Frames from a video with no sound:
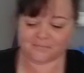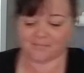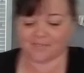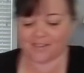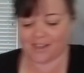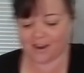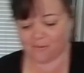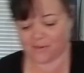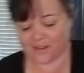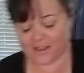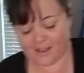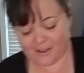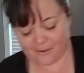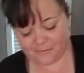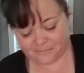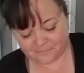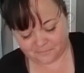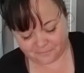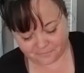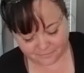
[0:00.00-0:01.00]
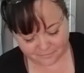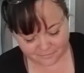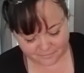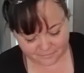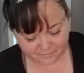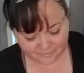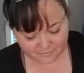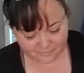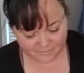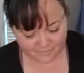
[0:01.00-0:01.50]
There we go.
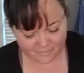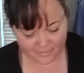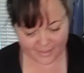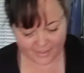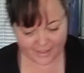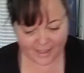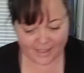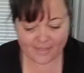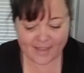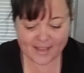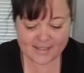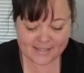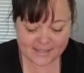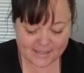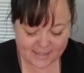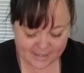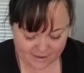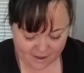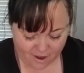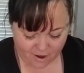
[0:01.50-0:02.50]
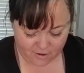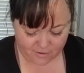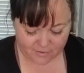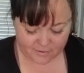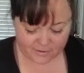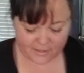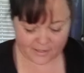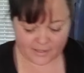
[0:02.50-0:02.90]
And that's it, y'all.